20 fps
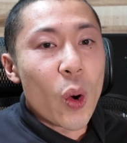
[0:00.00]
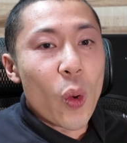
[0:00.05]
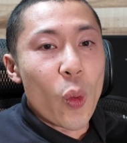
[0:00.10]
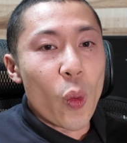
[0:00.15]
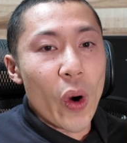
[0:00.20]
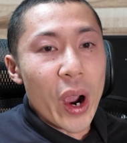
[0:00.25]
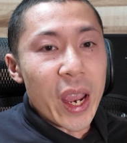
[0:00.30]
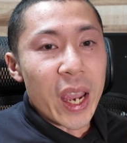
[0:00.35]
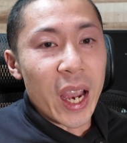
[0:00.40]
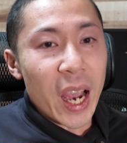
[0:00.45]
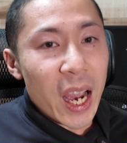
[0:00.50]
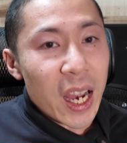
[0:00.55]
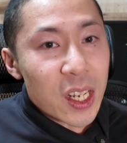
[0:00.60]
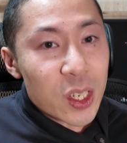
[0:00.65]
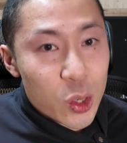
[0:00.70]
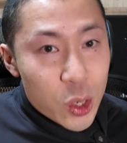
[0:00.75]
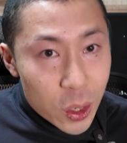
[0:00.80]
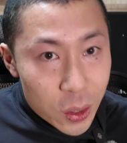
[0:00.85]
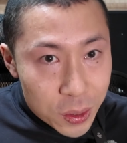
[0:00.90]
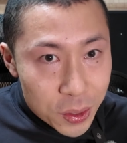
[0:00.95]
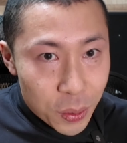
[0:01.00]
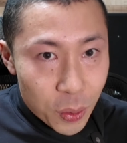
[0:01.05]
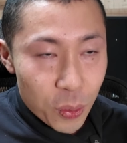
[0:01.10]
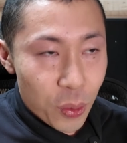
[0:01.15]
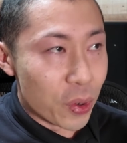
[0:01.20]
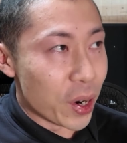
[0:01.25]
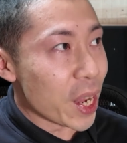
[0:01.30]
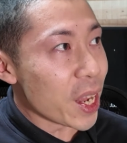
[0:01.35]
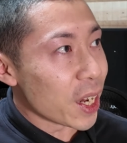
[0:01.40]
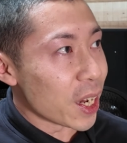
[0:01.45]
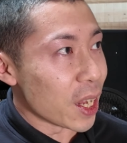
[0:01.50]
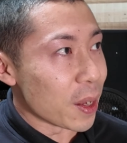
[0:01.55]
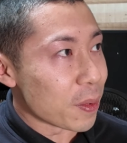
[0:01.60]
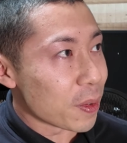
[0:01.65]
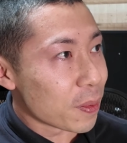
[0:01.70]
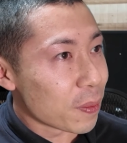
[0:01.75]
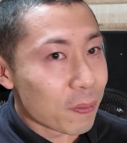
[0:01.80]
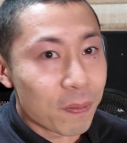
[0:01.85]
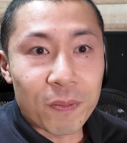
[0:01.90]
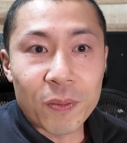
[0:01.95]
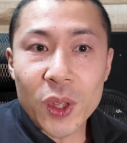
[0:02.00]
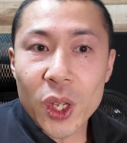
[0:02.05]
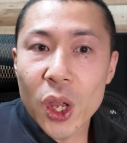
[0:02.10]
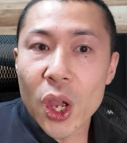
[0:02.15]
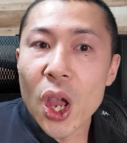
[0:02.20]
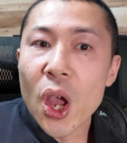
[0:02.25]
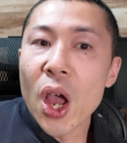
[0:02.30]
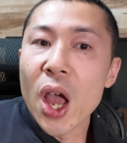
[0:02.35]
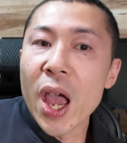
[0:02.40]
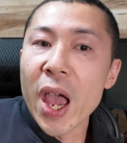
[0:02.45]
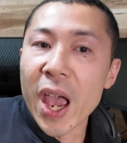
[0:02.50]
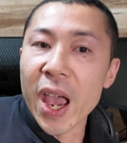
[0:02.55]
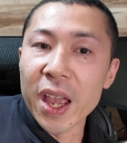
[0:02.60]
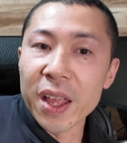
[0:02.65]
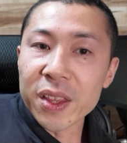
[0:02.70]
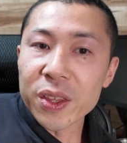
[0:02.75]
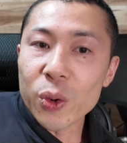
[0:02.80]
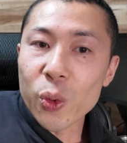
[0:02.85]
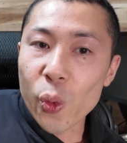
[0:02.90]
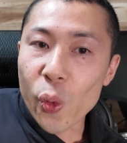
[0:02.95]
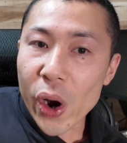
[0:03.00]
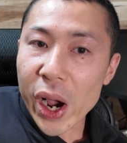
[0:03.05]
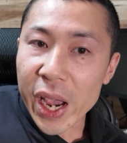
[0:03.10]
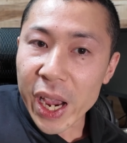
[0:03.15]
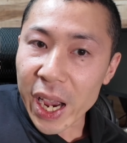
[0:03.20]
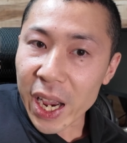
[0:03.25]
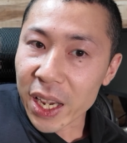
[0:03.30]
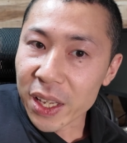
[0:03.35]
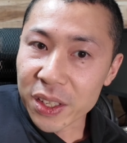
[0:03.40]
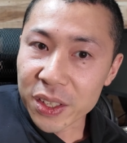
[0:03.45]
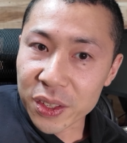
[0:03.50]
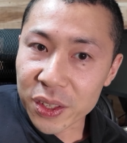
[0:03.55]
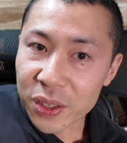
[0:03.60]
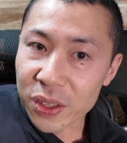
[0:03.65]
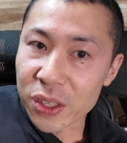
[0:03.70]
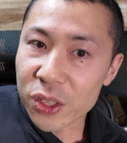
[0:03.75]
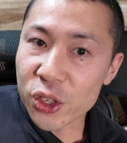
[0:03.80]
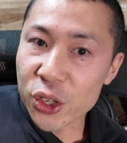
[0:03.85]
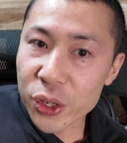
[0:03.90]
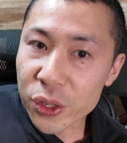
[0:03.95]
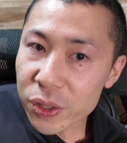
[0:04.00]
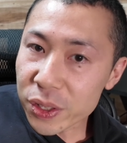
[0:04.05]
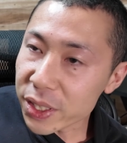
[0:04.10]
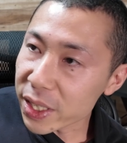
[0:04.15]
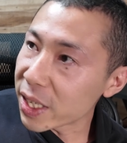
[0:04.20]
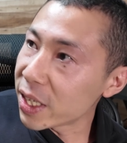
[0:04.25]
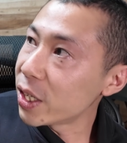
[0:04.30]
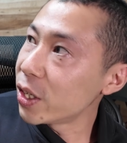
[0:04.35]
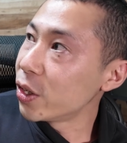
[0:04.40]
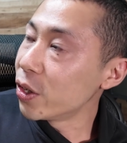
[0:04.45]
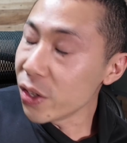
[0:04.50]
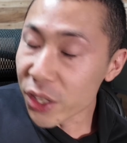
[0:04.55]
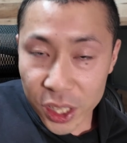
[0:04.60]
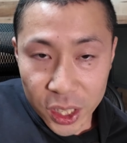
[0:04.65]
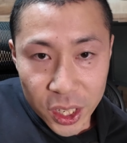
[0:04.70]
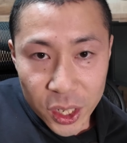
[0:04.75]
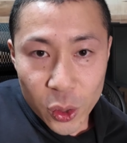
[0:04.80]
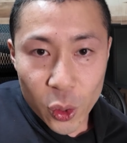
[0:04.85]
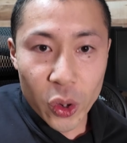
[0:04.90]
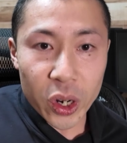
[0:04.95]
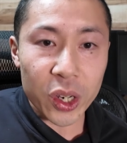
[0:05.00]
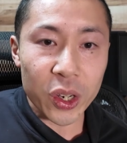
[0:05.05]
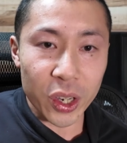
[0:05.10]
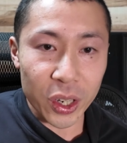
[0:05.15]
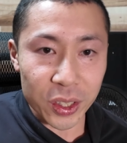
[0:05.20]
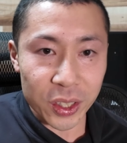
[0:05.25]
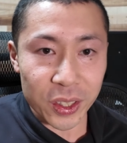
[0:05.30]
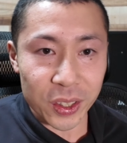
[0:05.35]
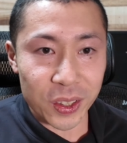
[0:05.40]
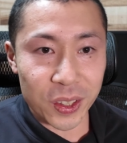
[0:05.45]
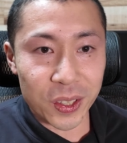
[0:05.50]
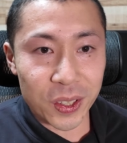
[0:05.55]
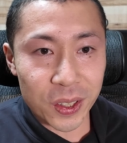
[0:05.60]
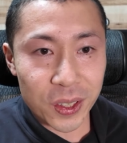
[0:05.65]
Why I chose raylib and why I didn't choose Unity or Godot.